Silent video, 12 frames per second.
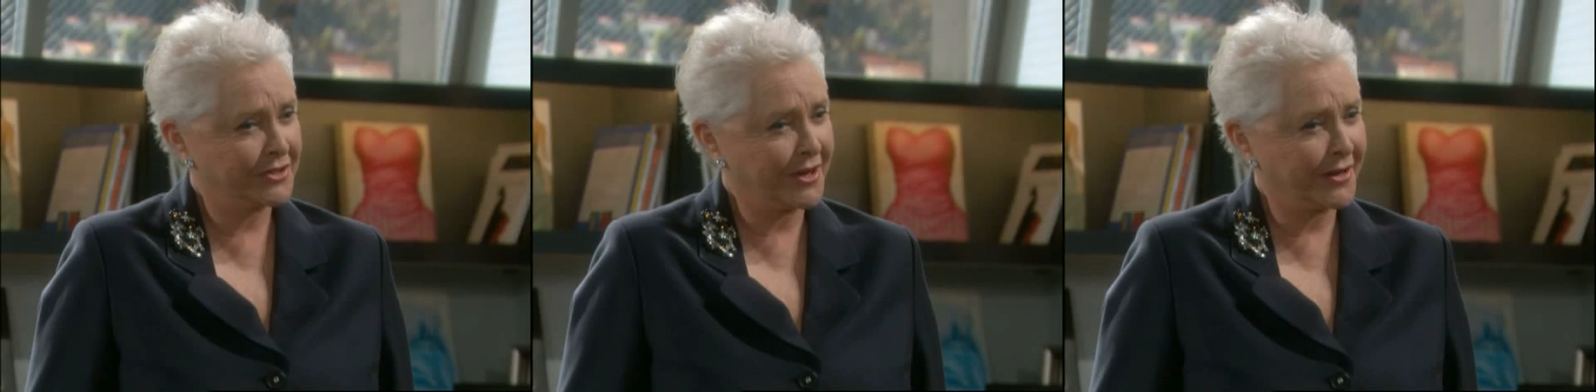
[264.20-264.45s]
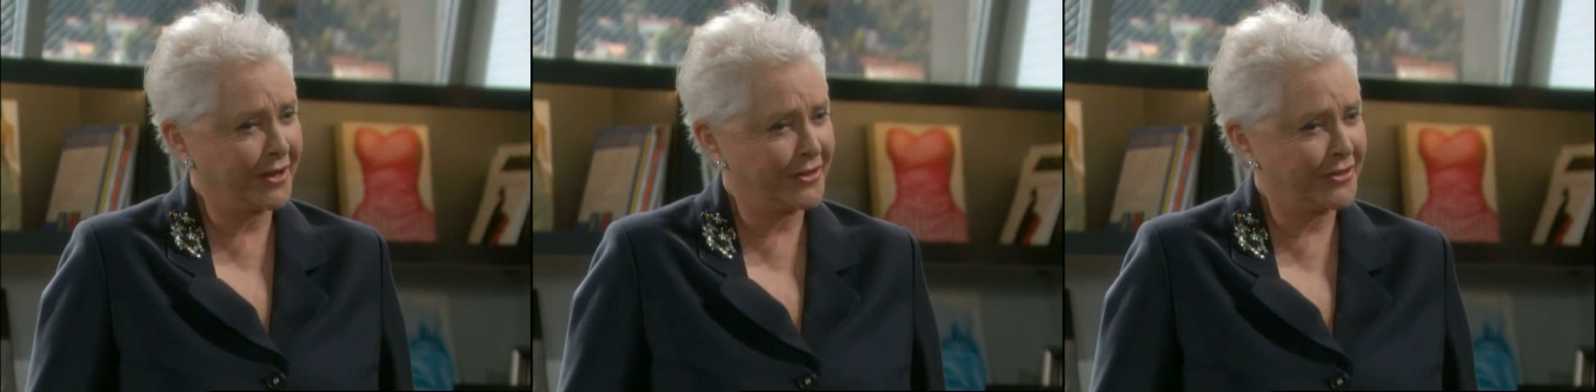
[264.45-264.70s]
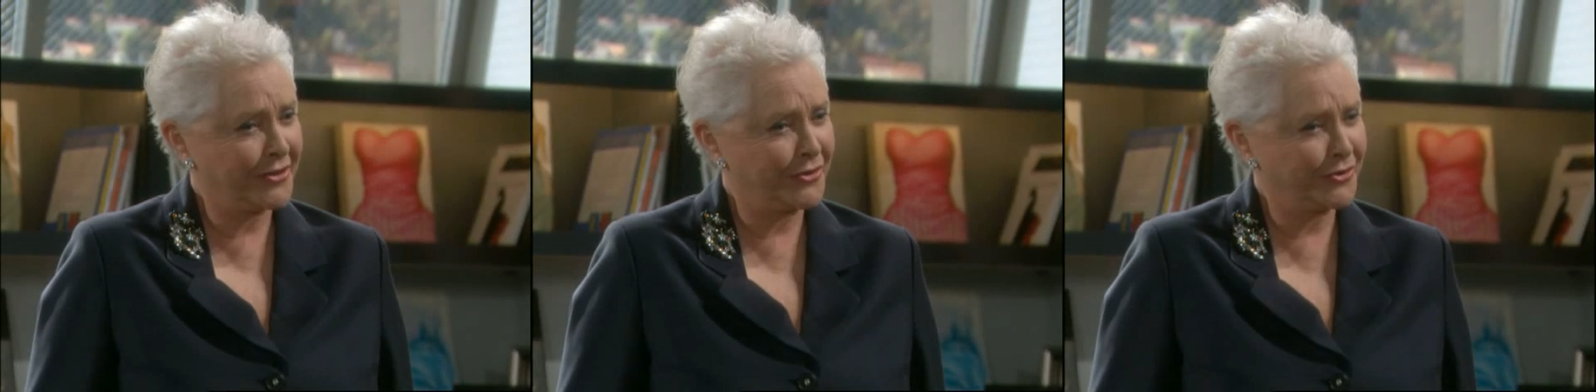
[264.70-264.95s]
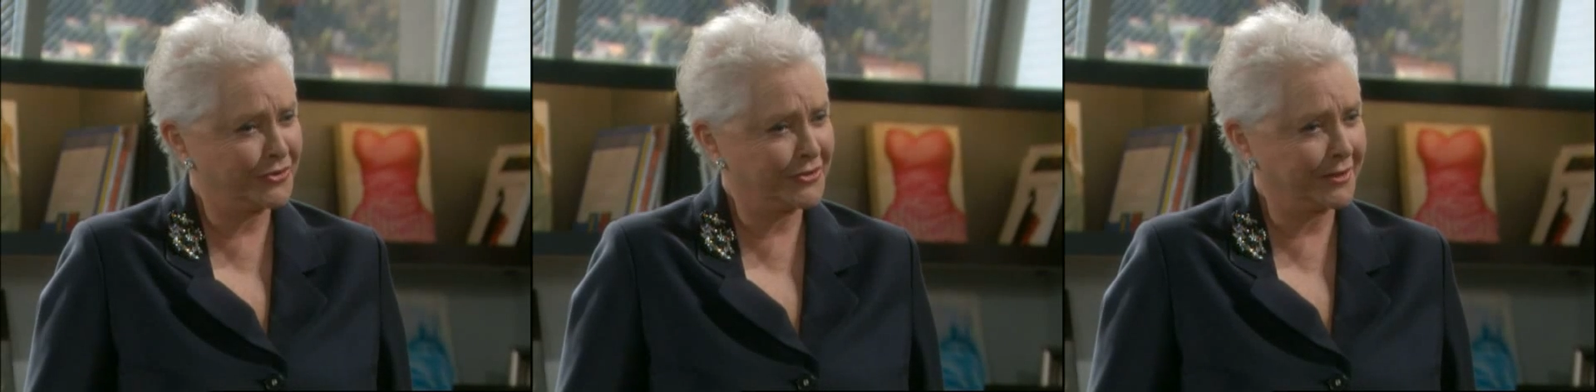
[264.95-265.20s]
Just like I
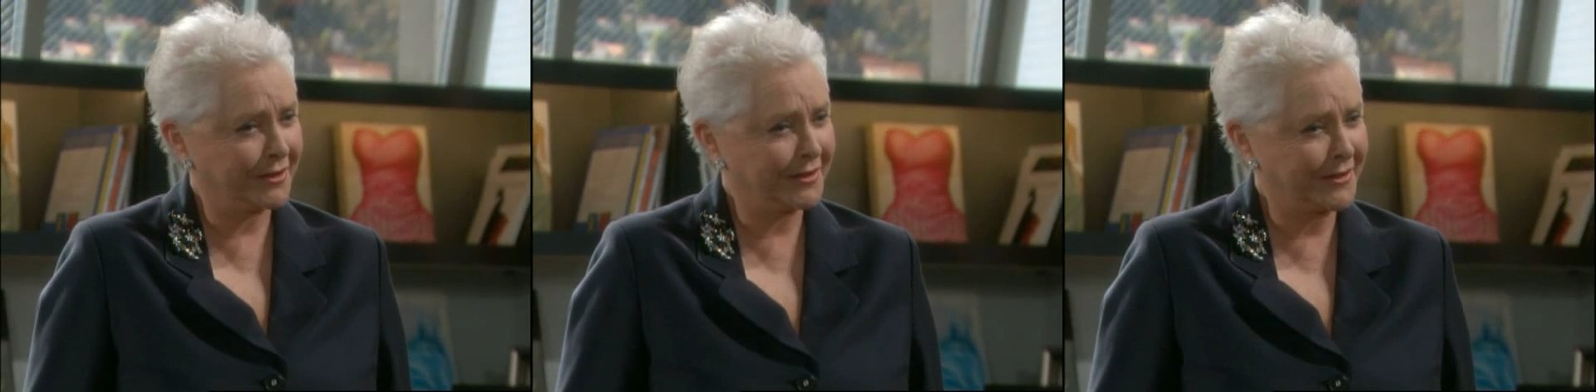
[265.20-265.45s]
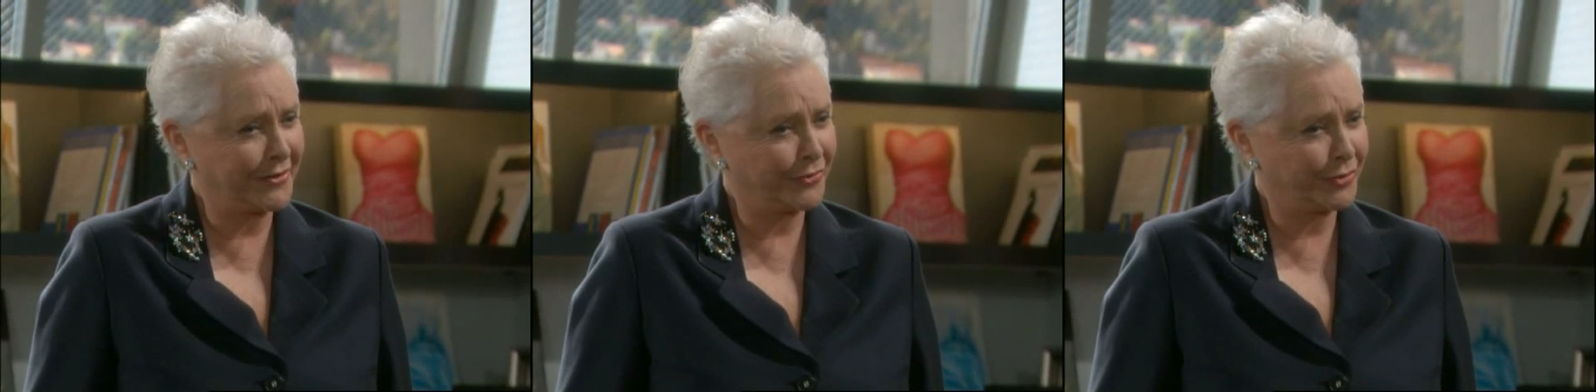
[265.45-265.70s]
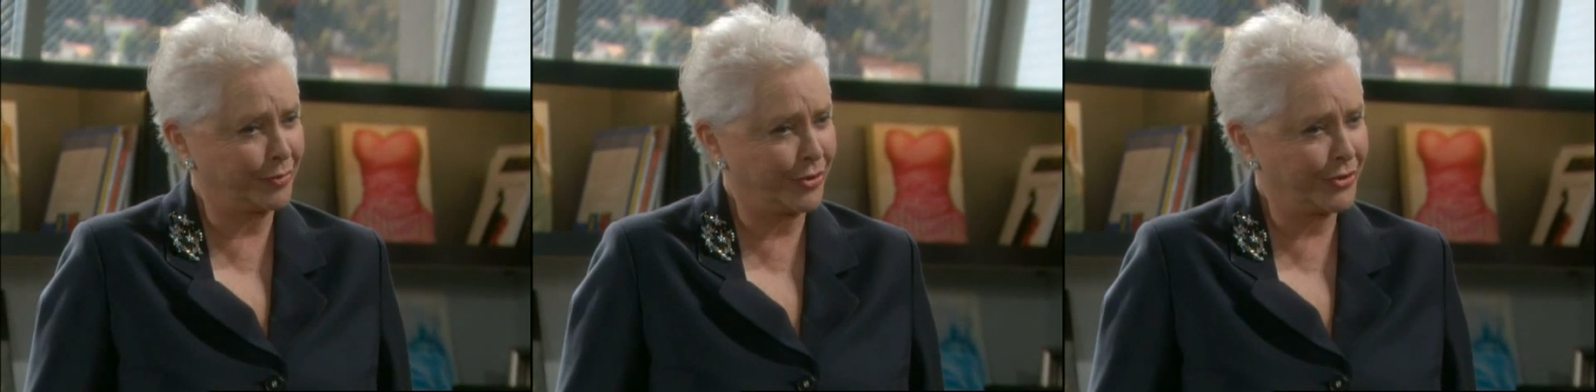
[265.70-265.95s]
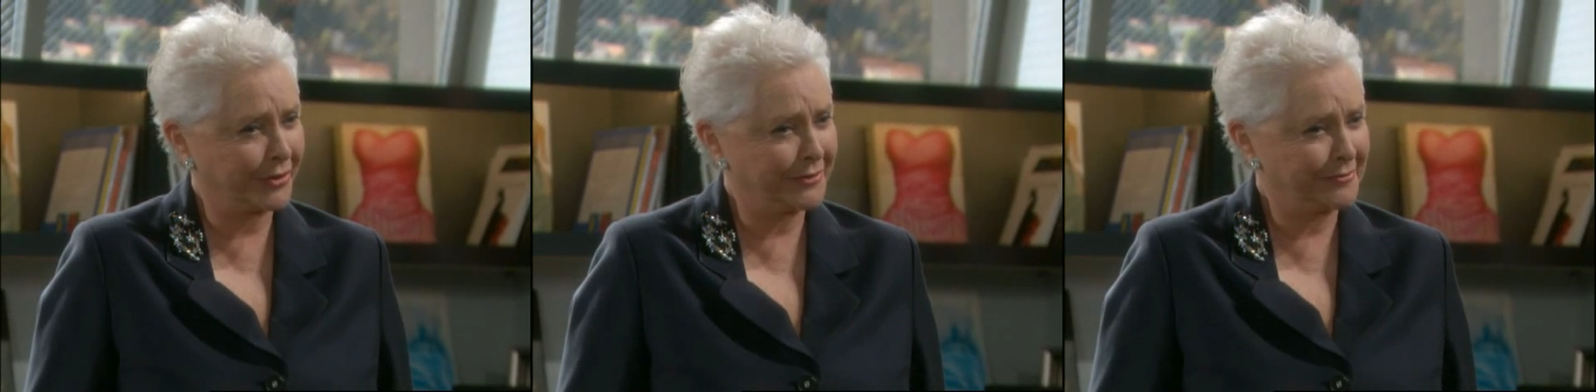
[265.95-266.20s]
think you're still in love
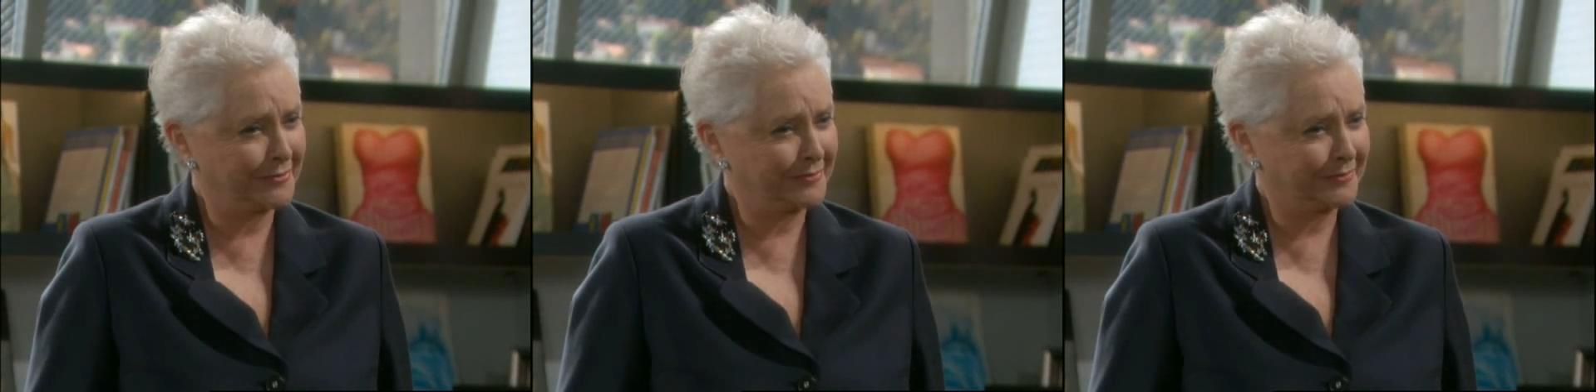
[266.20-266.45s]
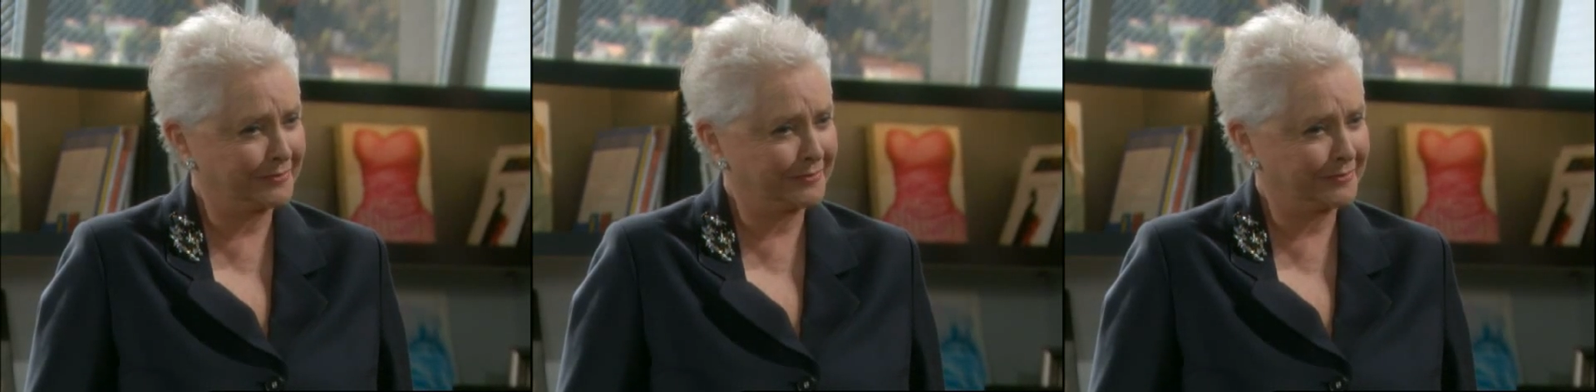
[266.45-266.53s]
with Brooke.